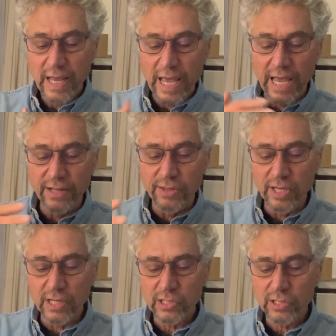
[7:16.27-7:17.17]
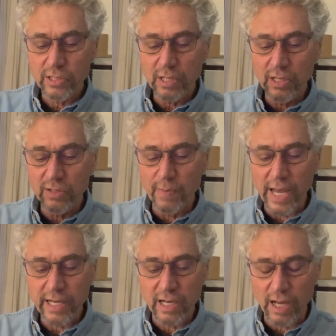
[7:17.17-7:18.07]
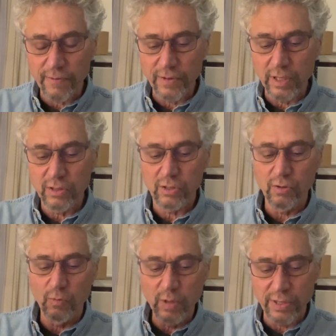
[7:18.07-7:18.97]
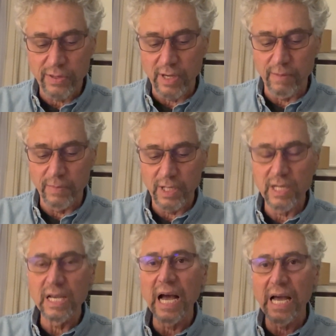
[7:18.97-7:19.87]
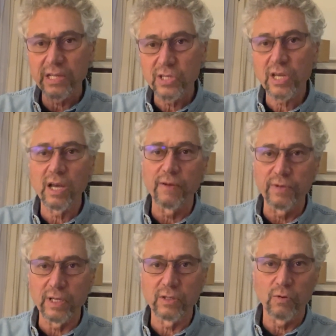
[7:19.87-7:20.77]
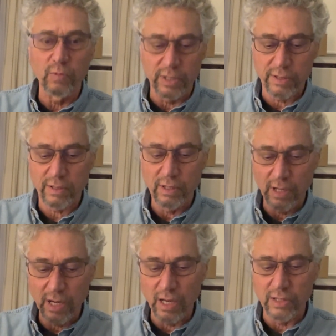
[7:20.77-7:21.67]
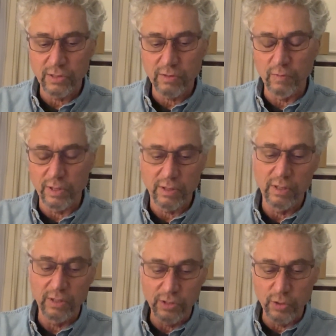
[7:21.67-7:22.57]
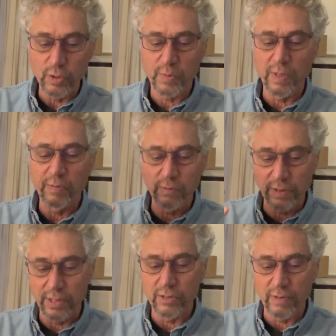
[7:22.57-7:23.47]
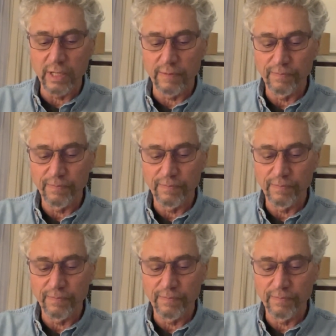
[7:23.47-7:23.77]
And this is my covenant with them, God's covenant with us, with the Jewish people, with Israel.